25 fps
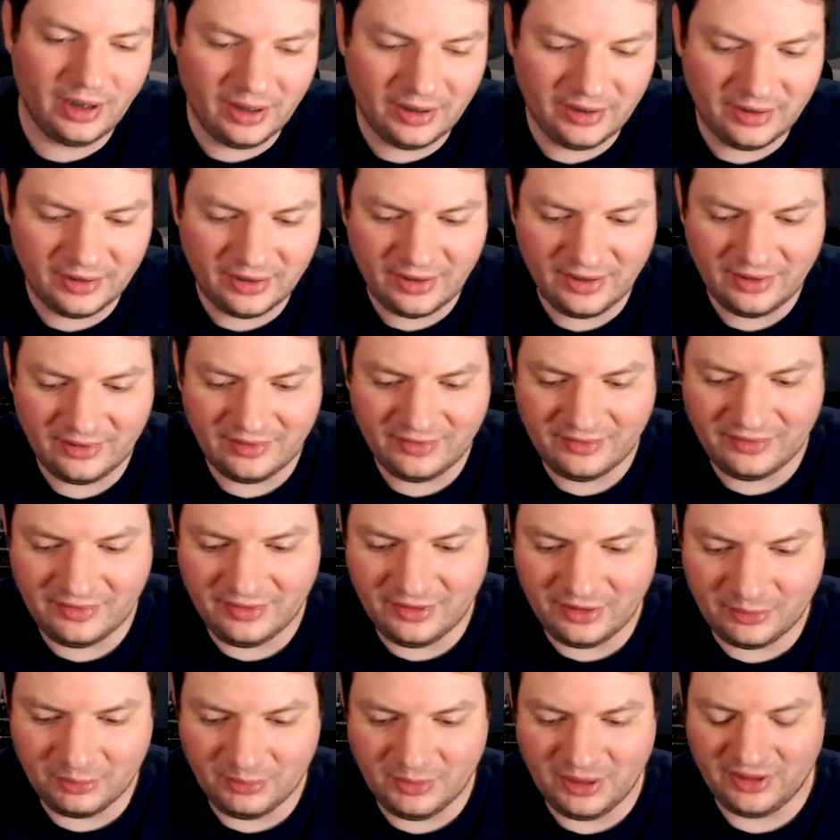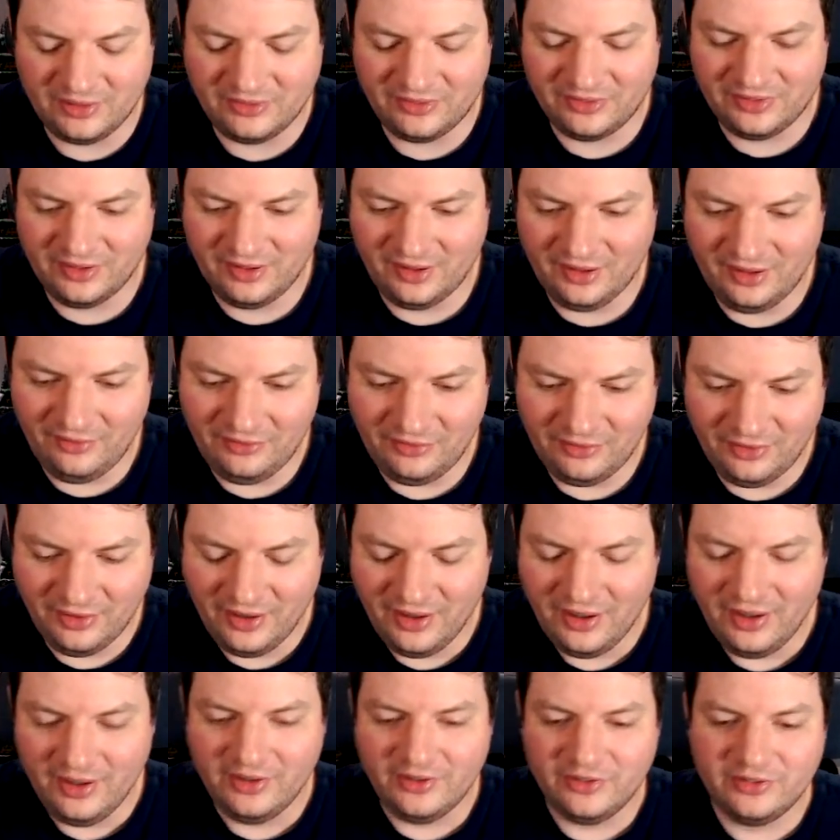I get sick myself,
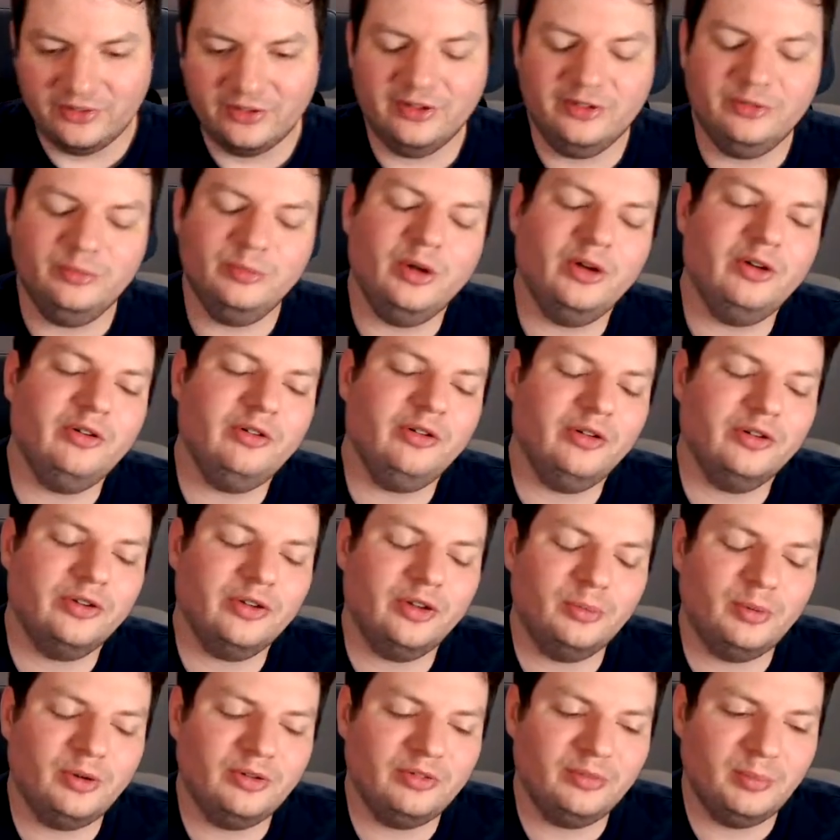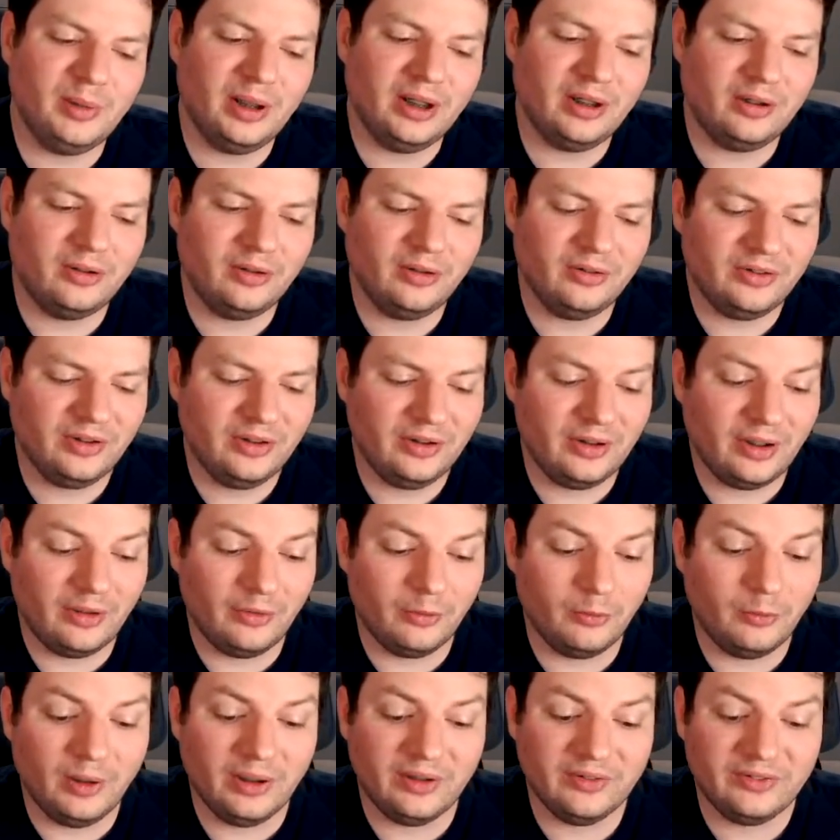some of my cousin
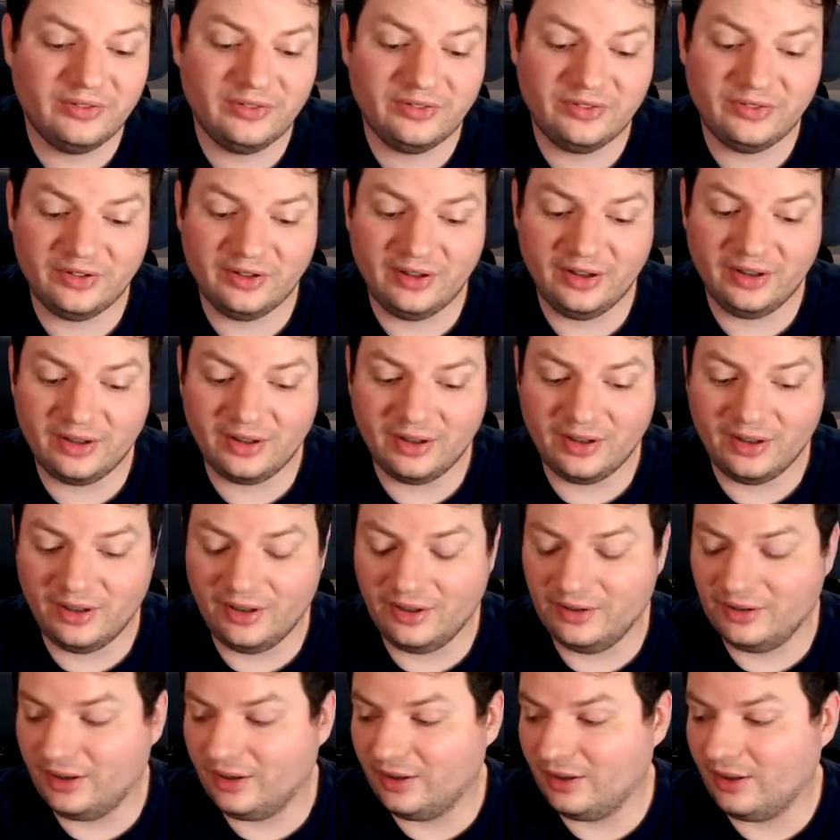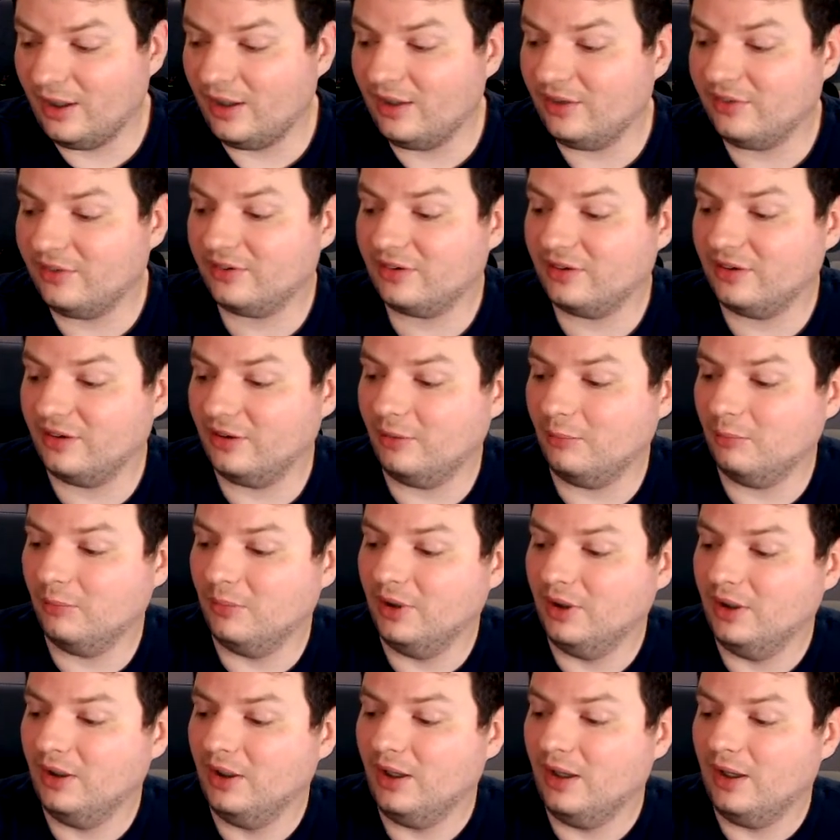was sick, and I asked him,
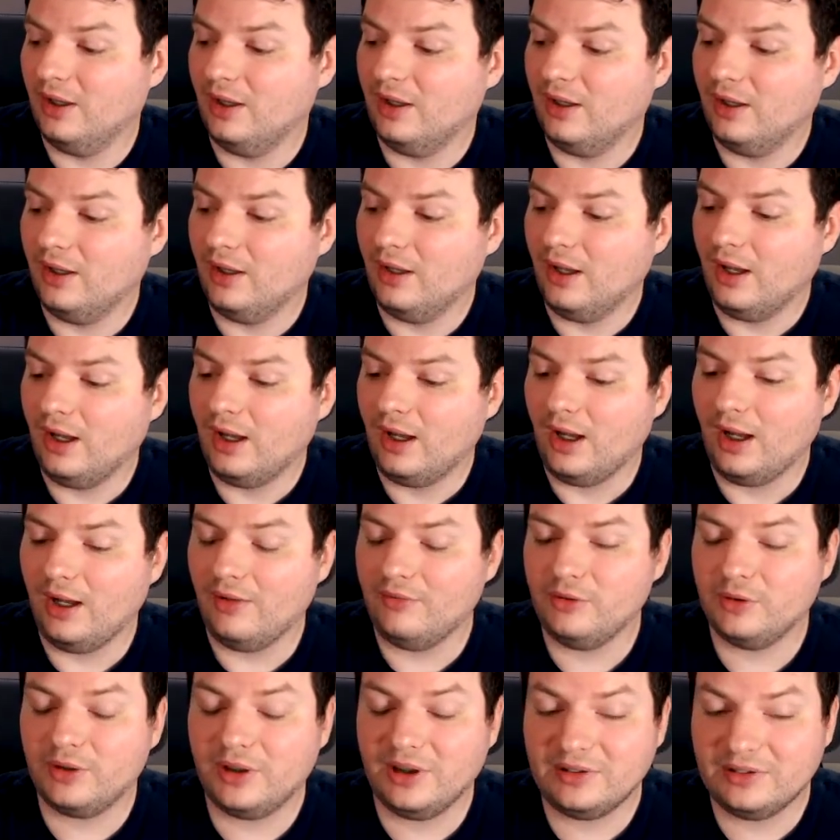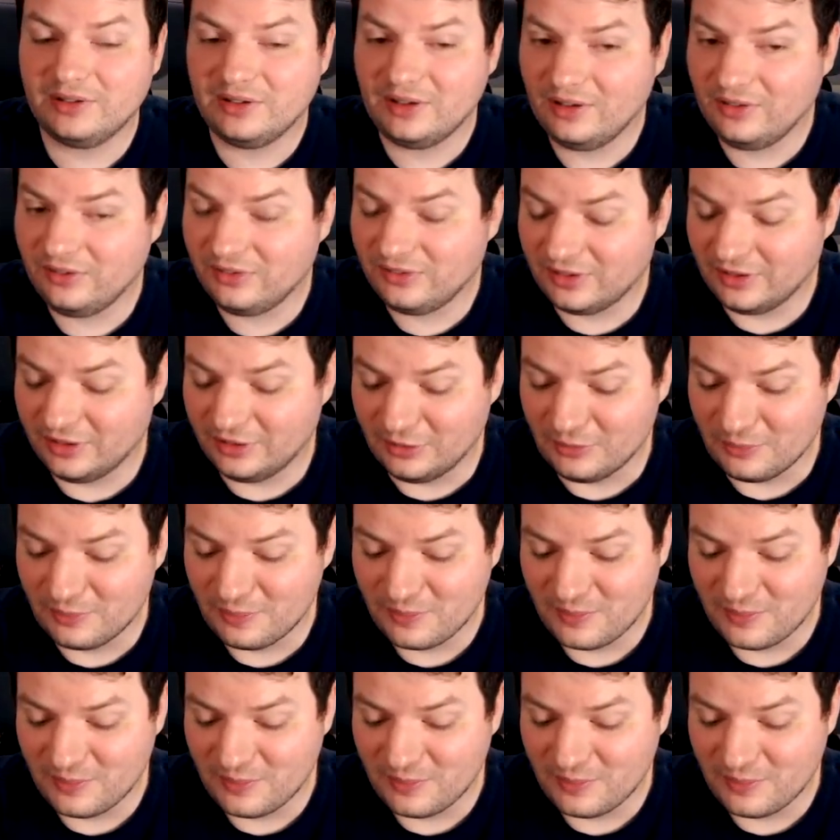have you get tested?